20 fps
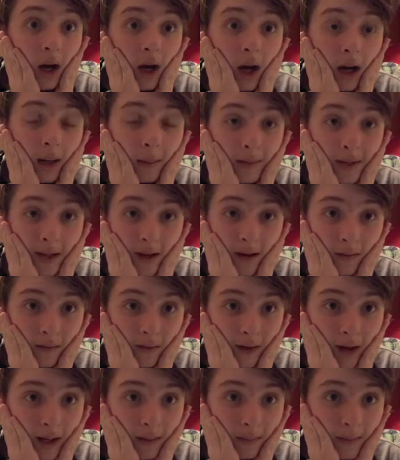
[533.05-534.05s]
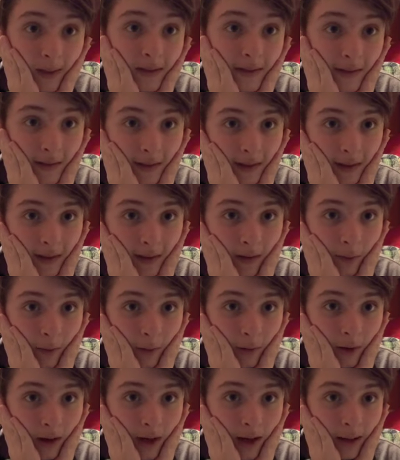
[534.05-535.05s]
I'm terrified. It's an indie
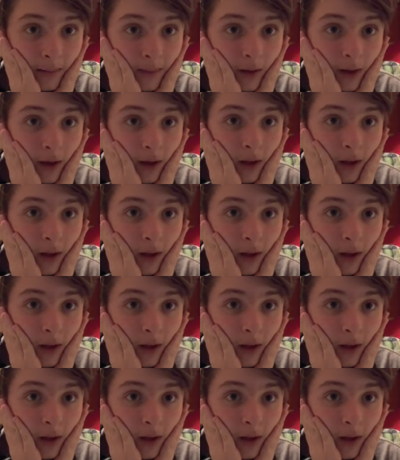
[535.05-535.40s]
horror game,